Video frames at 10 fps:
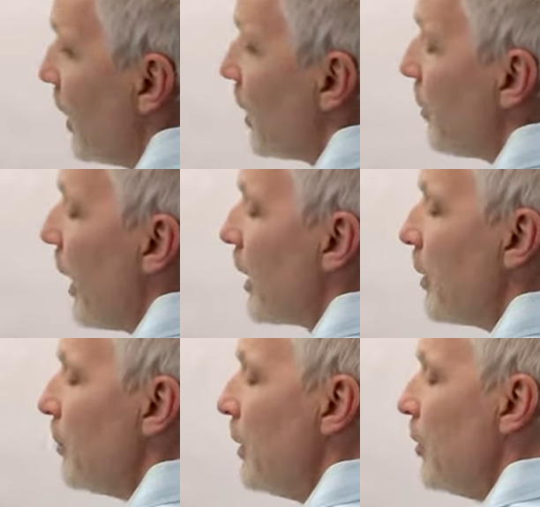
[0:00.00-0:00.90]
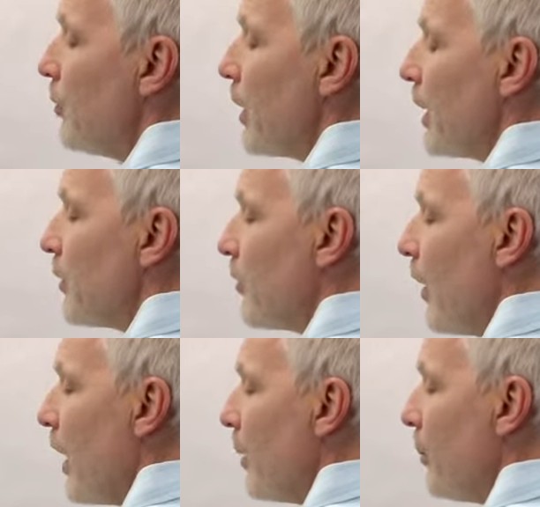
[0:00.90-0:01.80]
to make the music, it's
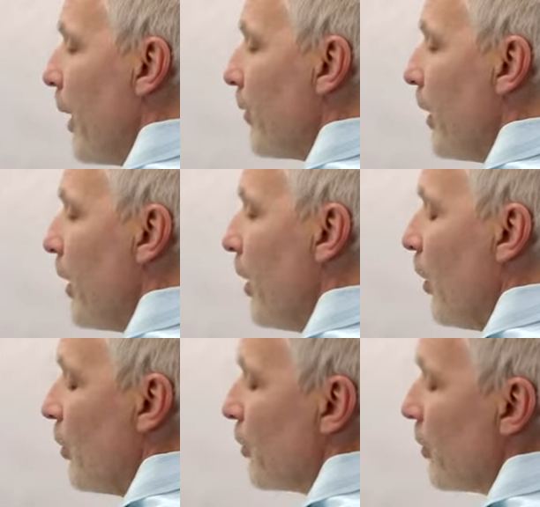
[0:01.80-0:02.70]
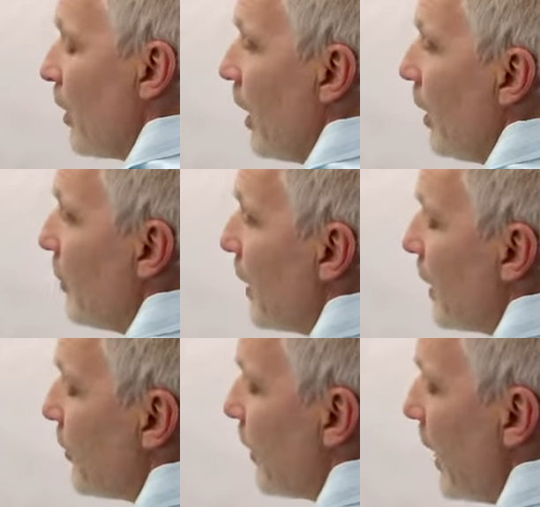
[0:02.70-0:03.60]
not about the notes, but
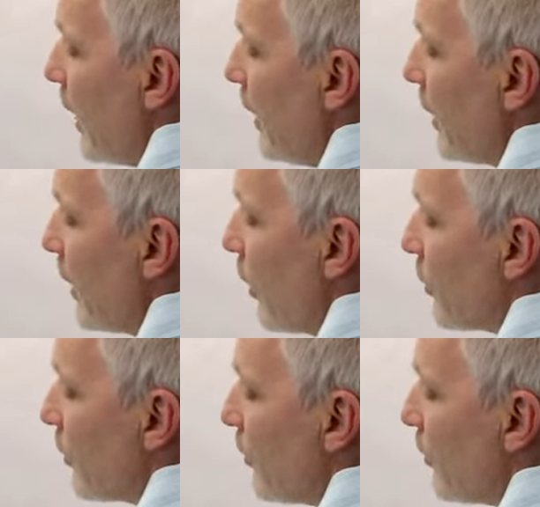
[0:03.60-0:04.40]
it's hitting the notes,